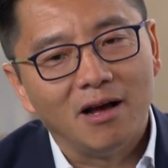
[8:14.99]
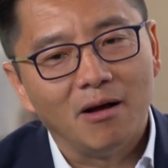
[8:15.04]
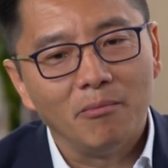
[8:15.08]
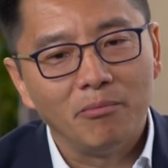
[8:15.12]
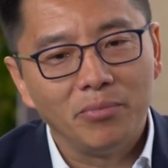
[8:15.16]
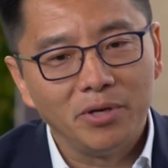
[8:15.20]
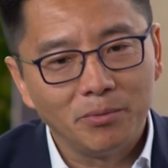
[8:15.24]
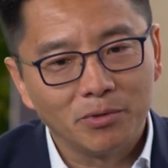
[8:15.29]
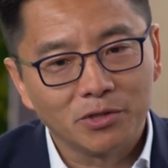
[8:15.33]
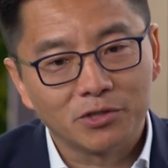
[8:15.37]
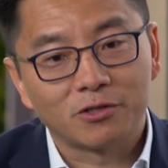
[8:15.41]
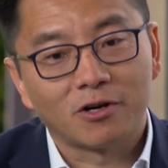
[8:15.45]

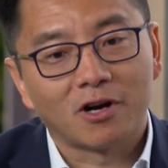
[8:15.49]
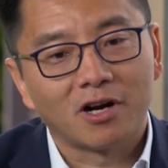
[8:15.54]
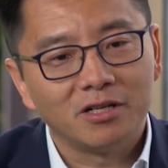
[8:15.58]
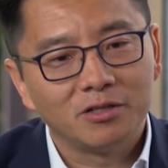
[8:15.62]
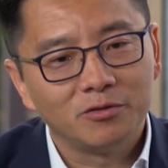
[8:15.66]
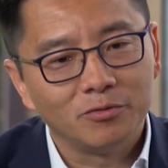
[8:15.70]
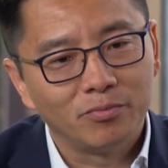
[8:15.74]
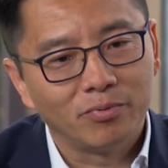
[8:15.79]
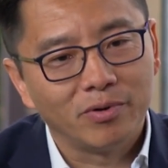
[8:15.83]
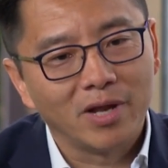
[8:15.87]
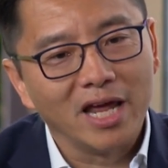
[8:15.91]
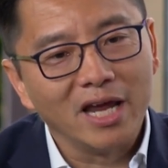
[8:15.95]
People started
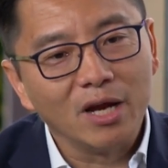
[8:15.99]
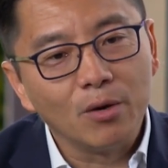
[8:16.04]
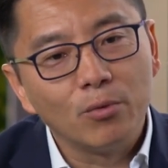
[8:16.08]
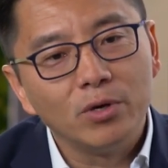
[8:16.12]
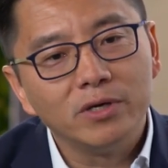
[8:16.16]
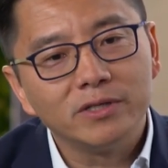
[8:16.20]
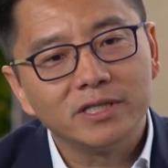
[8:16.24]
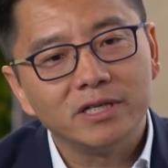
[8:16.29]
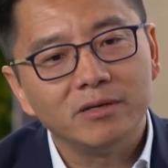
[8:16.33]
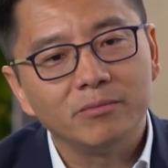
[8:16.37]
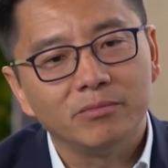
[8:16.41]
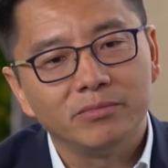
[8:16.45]
to playing
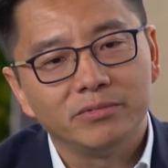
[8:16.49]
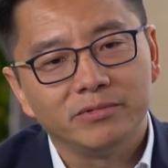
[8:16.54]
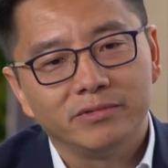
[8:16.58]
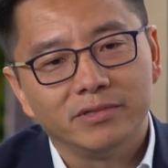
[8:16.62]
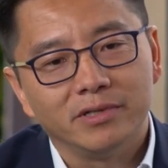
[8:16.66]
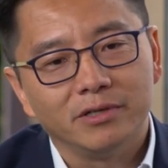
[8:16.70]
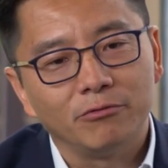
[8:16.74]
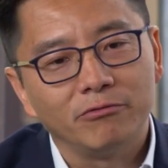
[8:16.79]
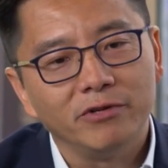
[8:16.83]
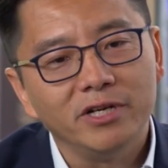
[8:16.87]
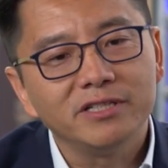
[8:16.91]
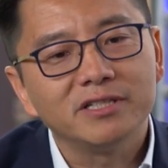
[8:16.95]
with it.
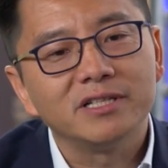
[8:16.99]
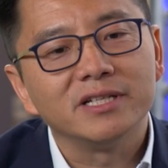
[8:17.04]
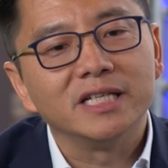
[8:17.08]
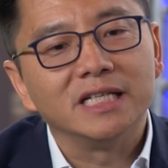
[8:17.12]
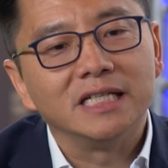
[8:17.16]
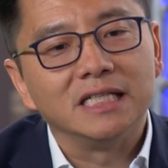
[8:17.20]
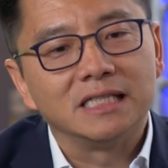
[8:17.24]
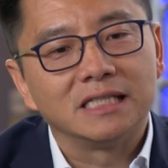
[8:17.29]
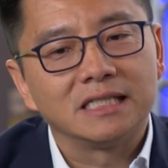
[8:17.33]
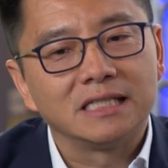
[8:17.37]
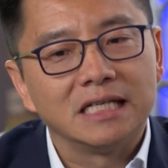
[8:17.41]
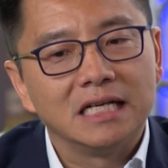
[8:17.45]
The reason
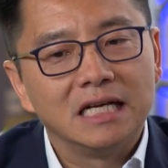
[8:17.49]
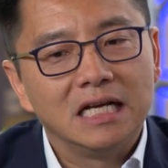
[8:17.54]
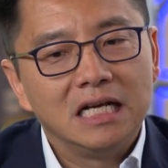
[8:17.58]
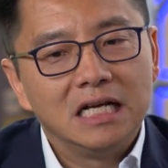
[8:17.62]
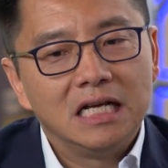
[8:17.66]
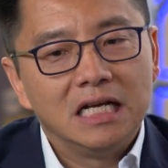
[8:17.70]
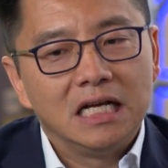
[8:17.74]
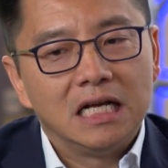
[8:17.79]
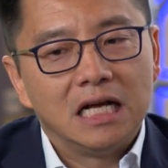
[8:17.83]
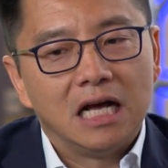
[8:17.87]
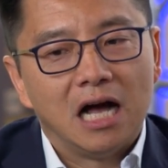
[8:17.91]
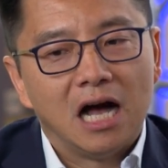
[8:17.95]
is
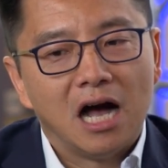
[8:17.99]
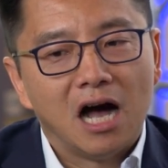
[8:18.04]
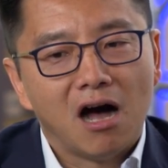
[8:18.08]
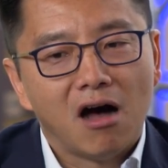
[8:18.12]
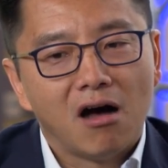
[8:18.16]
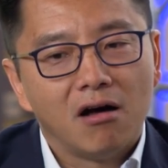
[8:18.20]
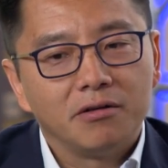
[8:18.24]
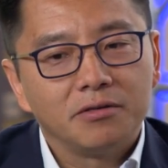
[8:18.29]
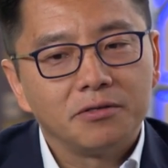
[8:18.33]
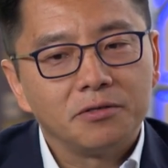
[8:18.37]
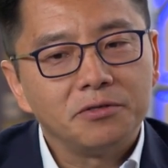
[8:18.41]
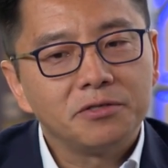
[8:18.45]

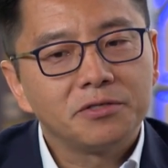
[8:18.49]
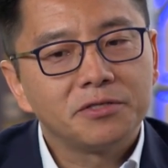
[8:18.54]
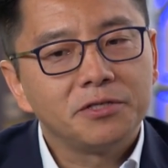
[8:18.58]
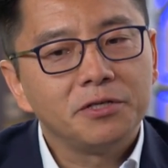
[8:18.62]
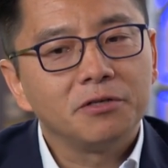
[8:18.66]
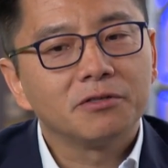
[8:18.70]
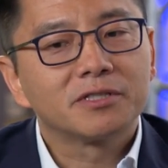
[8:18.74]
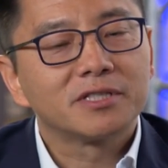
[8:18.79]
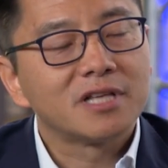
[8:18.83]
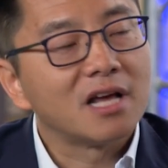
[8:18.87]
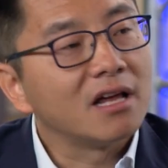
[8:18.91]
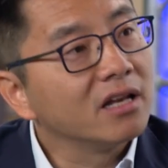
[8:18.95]
there's
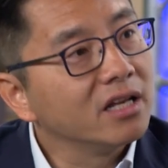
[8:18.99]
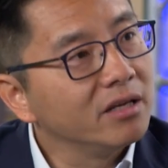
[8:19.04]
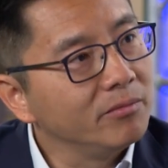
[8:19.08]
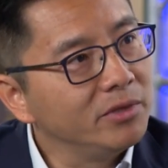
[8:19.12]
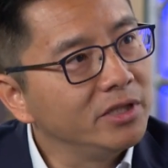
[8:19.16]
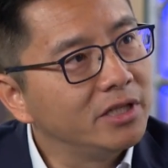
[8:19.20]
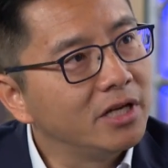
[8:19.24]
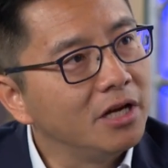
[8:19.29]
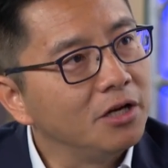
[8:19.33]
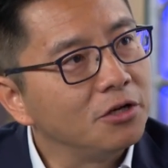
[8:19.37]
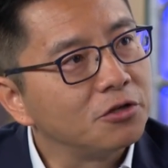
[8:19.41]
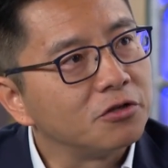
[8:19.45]
still some
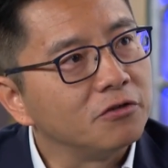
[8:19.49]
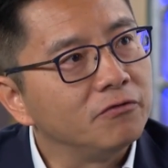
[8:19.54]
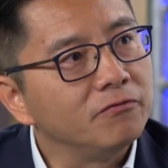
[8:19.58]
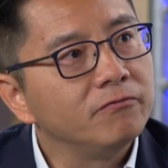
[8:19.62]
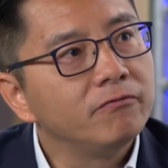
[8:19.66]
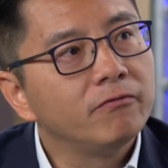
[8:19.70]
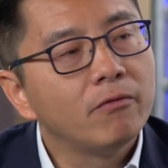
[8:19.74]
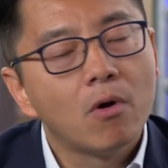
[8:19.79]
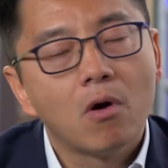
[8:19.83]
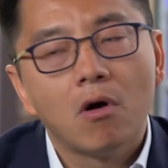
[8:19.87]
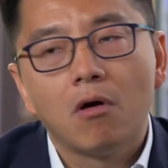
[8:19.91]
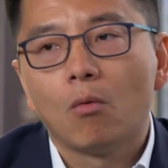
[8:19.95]

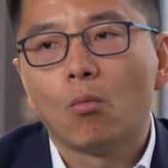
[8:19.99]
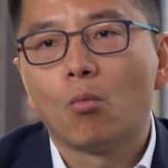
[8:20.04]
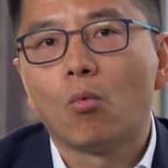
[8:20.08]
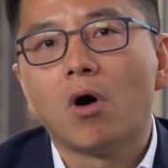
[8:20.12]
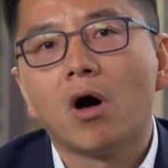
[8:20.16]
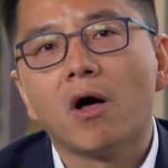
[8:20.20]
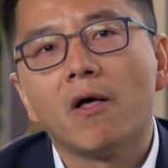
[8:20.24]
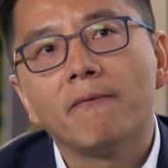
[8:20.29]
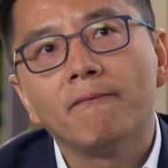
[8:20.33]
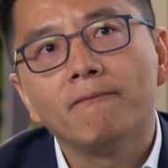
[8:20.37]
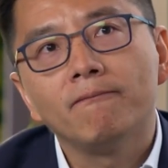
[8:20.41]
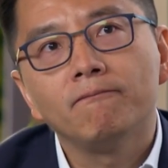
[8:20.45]
limitation.
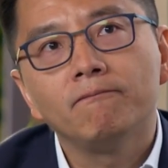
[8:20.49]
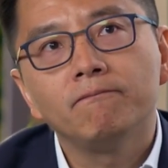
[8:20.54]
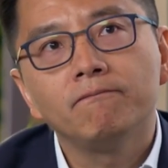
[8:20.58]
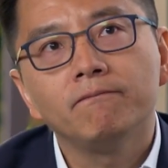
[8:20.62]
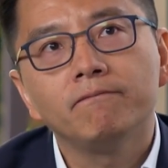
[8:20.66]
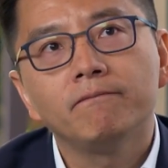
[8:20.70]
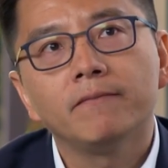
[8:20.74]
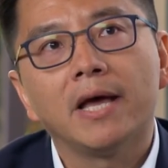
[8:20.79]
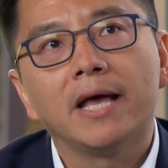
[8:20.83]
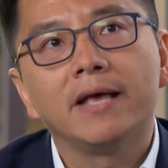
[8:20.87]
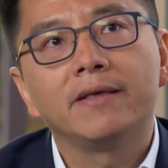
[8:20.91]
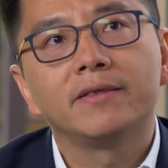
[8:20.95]

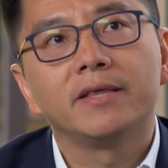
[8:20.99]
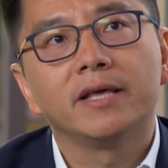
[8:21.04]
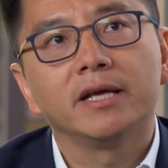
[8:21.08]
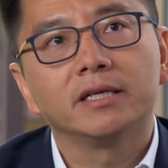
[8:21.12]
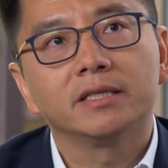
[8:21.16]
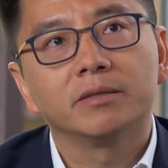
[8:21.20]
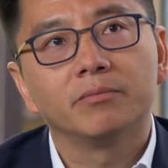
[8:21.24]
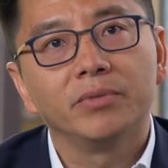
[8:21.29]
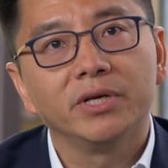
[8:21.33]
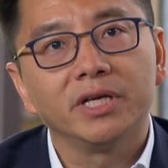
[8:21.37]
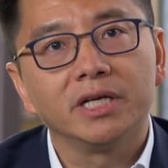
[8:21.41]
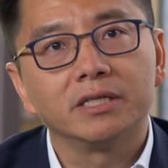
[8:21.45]
One, I think
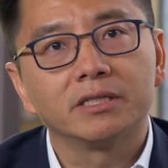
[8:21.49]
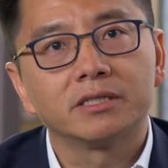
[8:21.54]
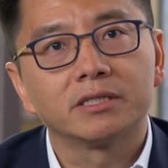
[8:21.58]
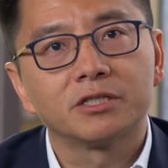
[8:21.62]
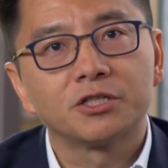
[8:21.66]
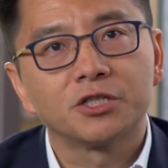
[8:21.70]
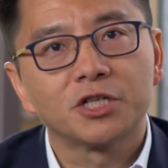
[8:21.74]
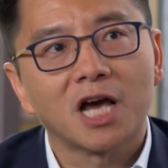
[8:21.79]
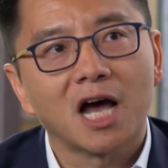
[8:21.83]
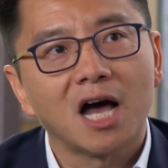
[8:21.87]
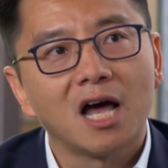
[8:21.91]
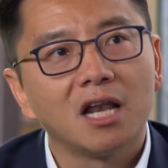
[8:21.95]
the
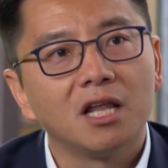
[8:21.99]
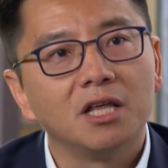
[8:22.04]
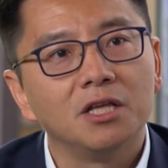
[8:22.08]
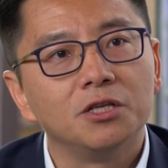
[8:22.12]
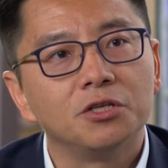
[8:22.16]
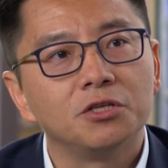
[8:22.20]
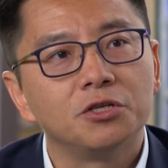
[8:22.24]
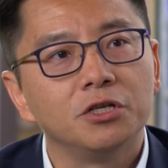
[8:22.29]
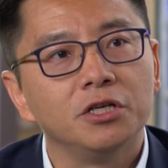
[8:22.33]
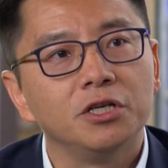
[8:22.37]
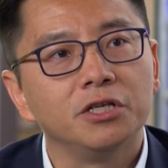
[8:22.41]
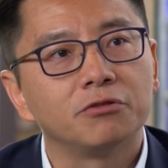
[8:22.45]
biggest
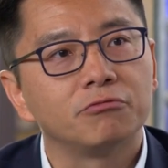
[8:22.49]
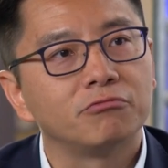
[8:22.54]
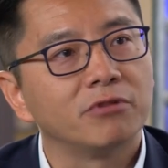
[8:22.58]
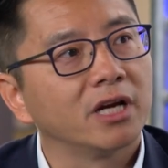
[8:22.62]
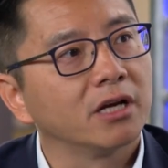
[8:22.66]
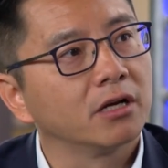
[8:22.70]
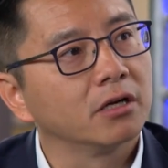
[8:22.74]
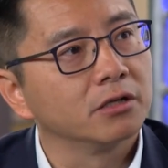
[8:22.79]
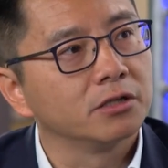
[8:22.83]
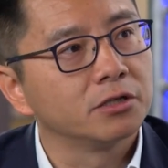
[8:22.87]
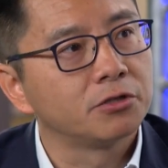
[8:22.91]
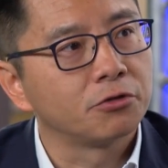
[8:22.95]
challenge is
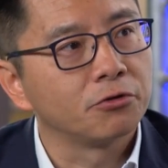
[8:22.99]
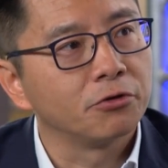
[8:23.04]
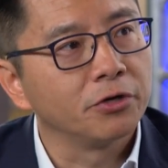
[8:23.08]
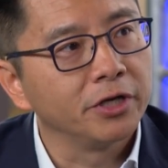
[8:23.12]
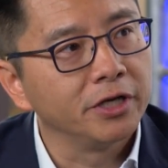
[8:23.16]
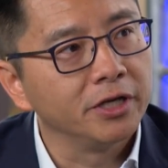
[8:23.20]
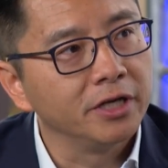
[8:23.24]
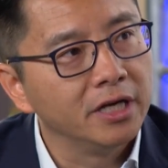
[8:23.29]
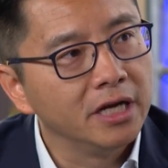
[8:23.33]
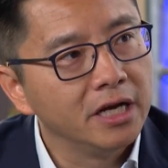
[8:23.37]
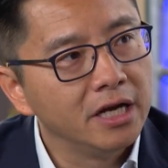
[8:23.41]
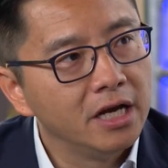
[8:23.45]

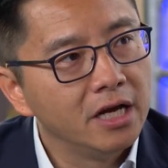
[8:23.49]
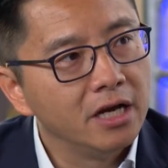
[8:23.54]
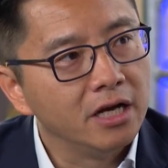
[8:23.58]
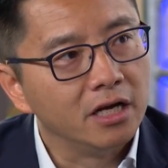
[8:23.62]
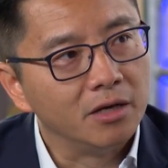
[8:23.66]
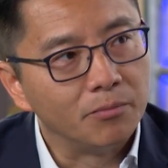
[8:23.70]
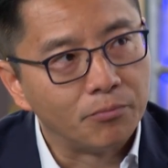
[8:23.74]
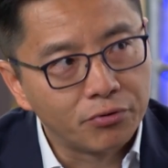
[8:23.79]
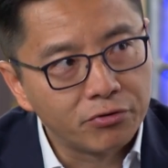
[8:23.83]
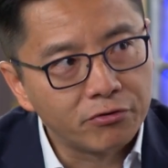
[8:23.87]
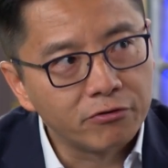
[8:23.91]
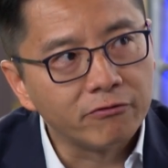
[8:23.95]
regulatory
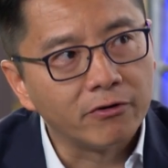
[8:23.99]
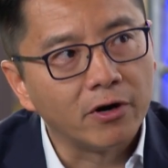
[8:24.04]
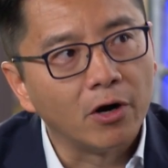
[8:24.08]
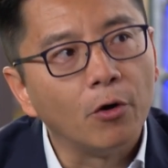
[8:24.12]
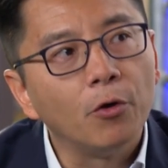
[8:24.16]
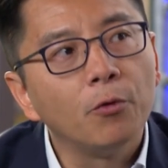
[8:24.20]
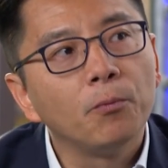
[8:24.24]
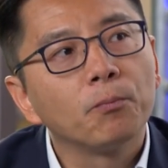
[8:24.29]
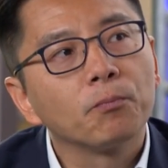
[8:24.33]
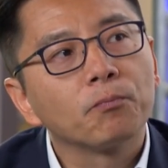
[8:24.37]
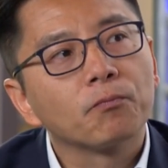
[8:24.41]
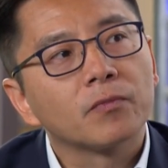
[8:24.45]

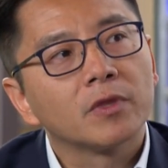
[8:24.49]
approval.